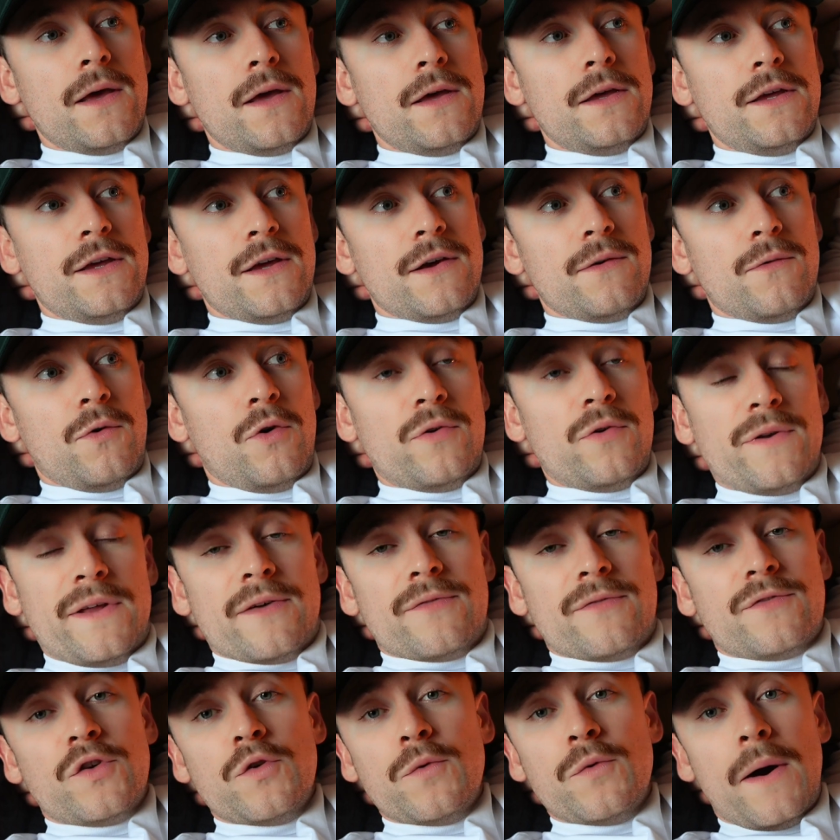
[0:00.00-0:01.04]
you only
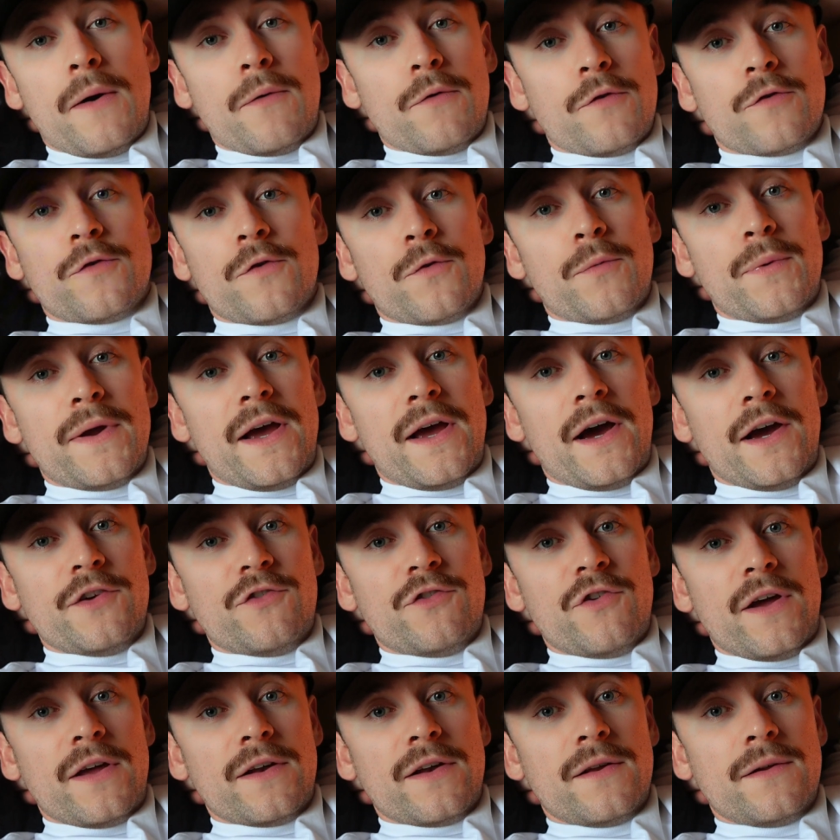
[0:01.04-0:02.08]
have 2 hours to
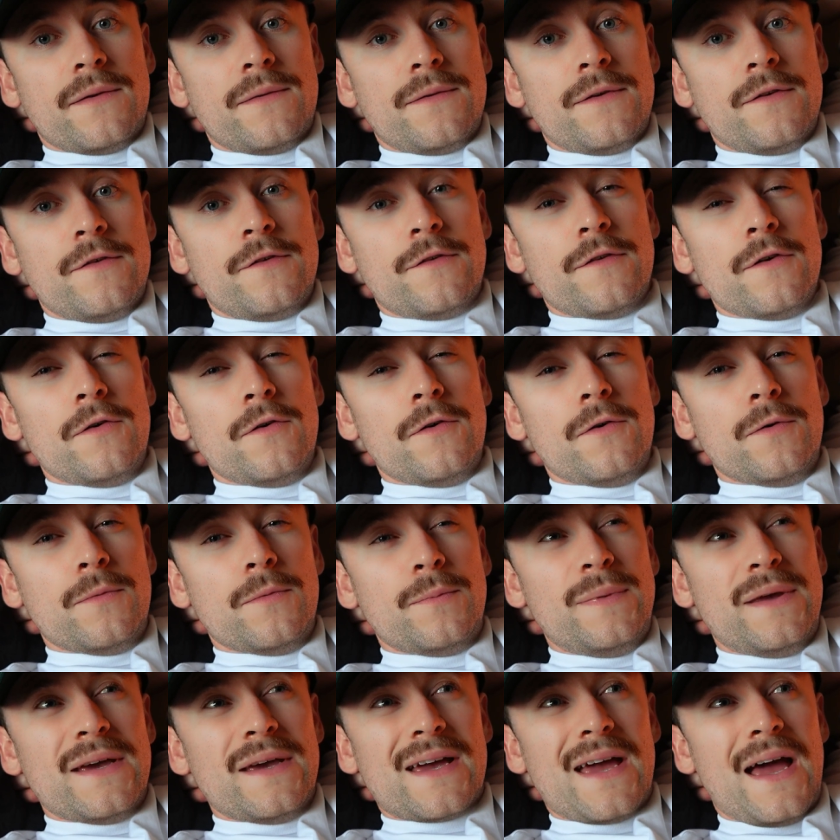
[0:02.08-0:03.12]
rehydrate. So
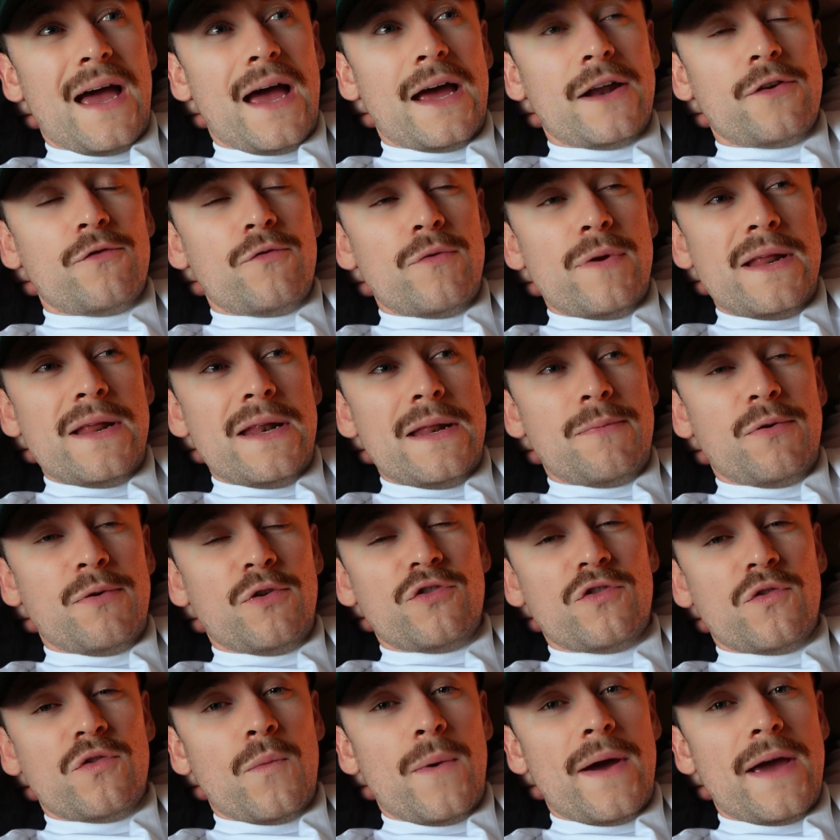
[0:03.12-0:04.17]
you can't really
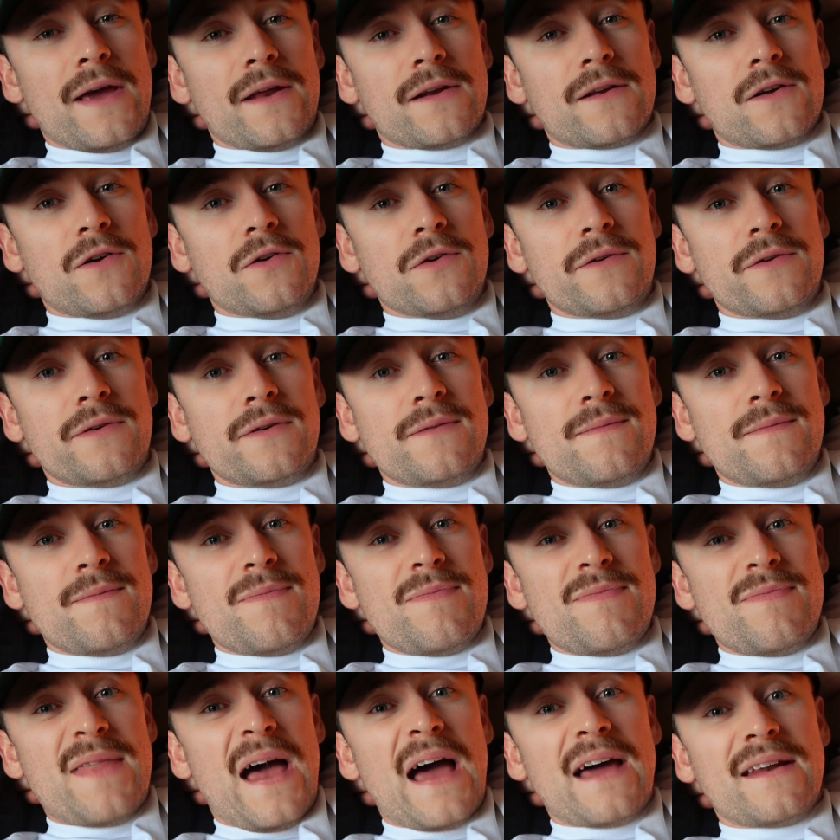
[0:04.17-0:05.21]
push the weight cut
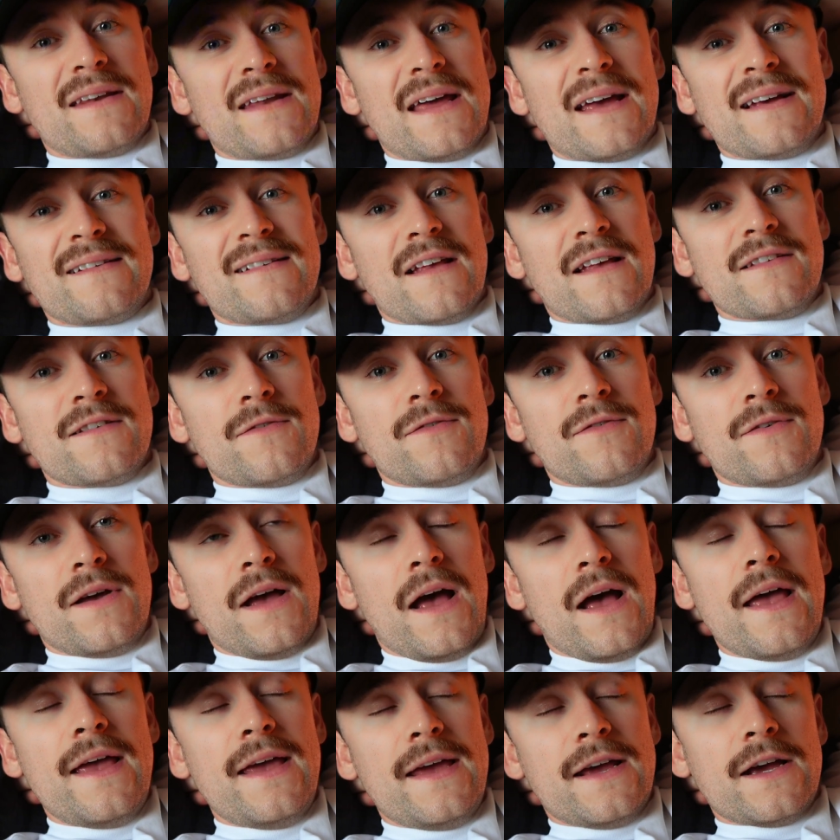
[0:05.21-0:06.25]
that excessive
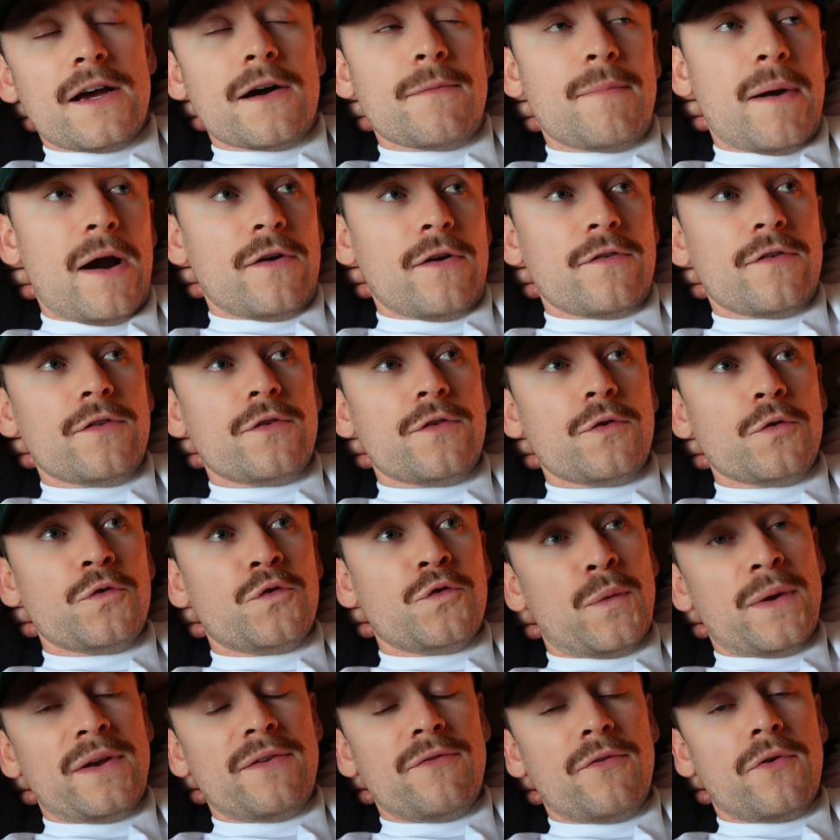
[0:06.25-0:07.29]
in comparison to a
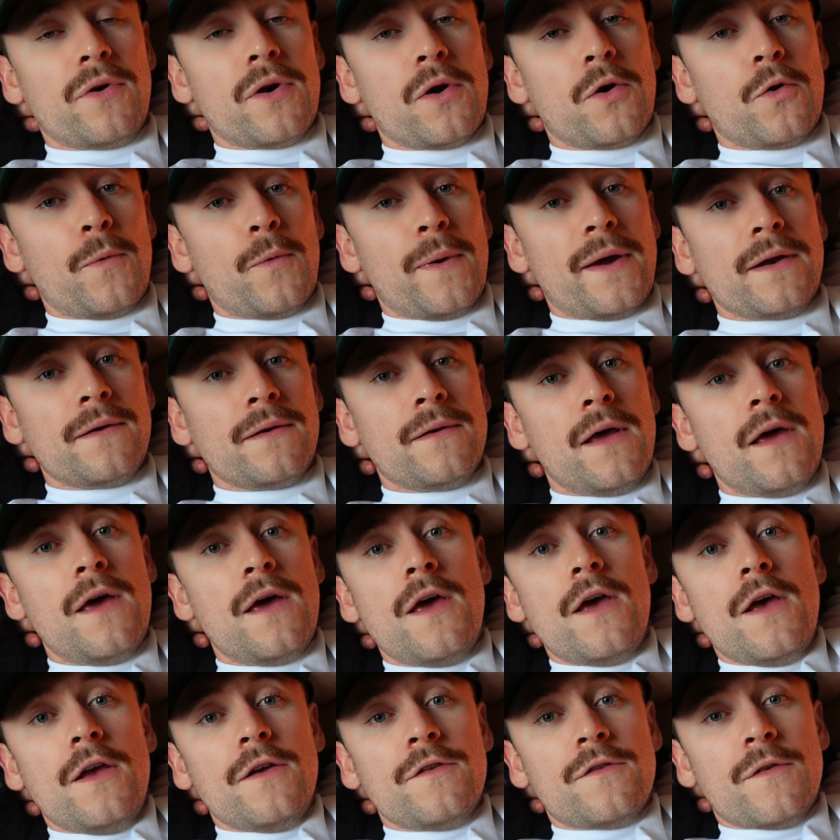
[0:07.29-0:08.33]
24-hour weigh-in.
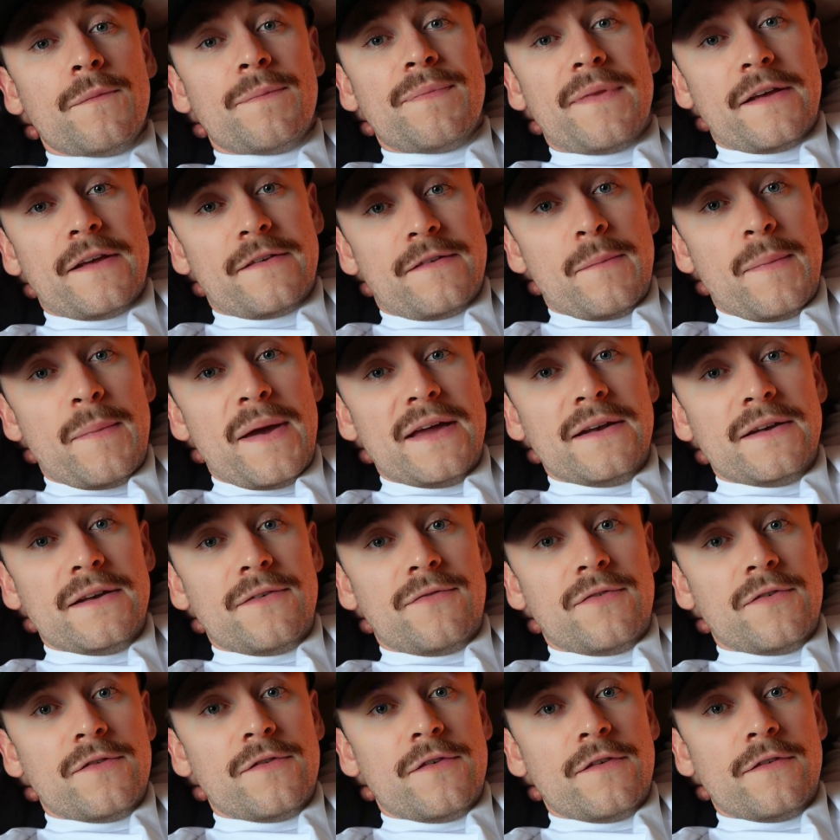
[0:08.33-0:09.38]
So that's the main
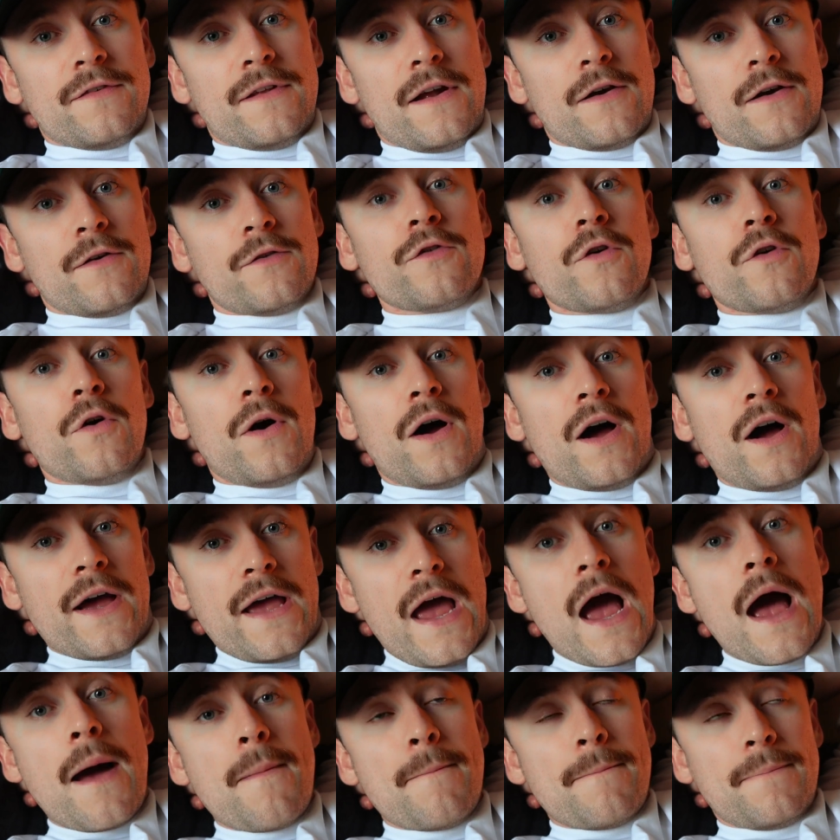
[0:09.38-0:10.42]
differences there. So I
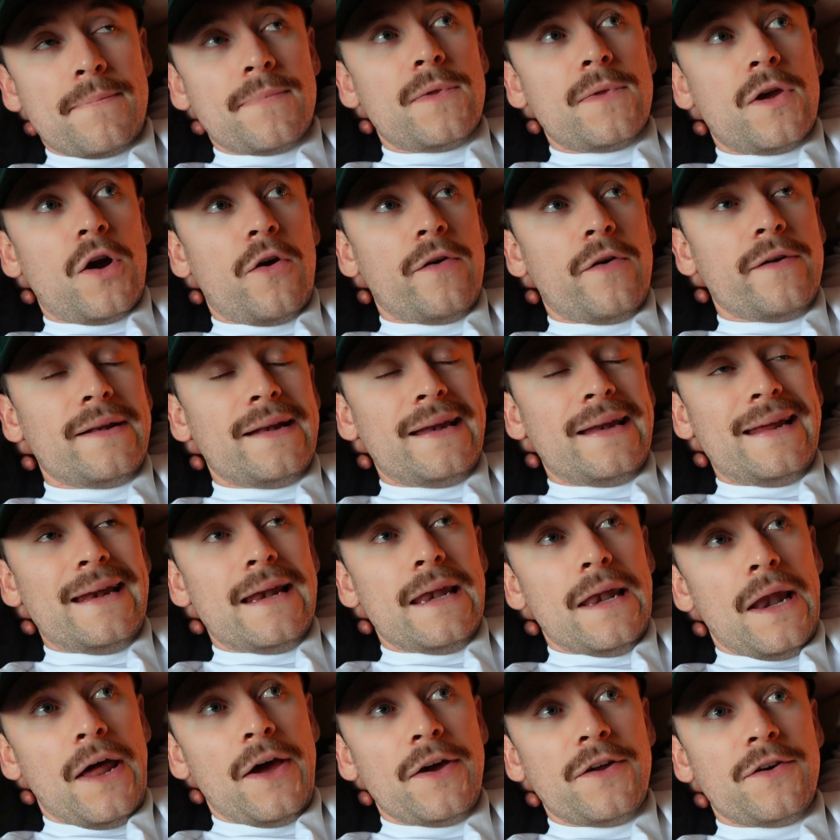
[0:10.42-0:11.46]
am currently
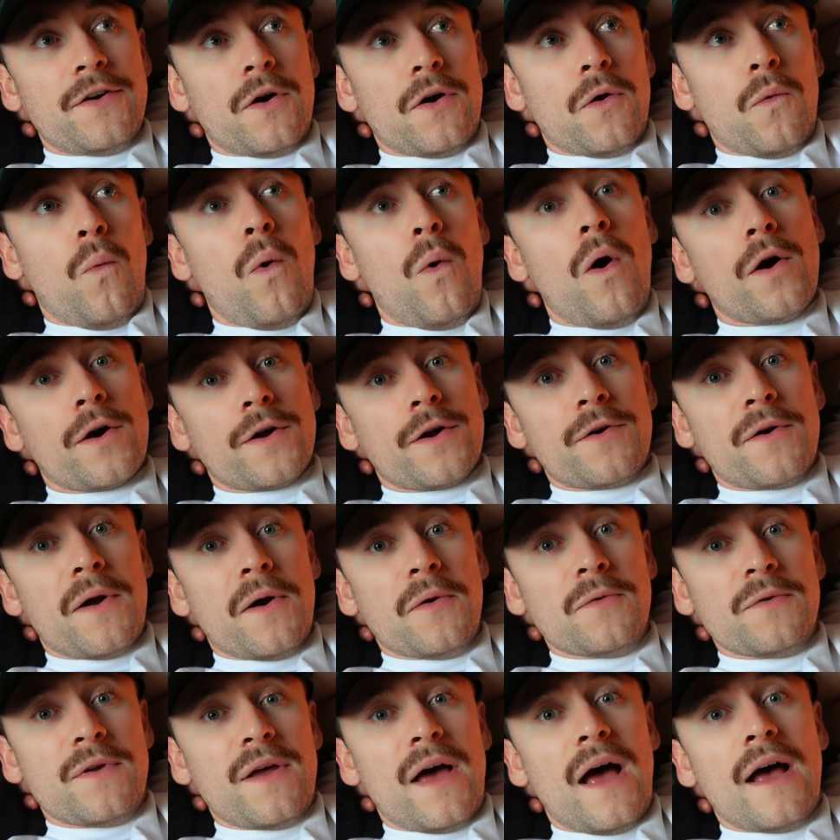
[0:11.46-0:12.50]
lighter walking
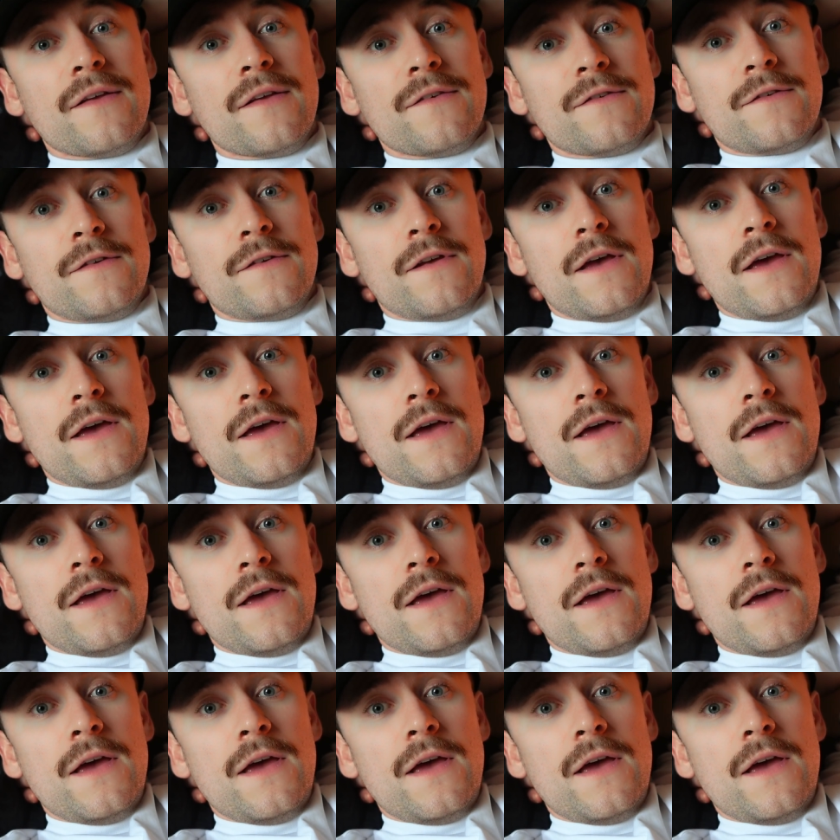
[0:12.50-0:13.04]
around as